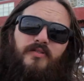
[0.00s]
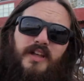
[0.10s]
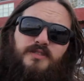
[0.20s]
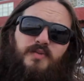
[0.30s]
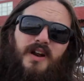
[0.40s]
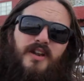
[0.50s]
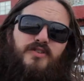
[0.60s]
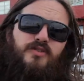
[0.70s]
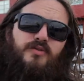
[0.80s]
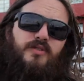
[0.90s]
That's when I
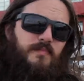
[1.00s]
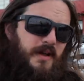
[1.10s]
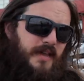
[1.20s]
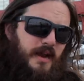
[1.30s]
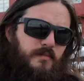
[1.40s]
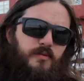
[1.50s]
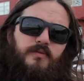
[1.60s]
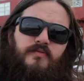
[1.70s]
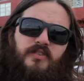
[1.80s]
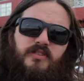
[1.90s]
knew that my camera would fit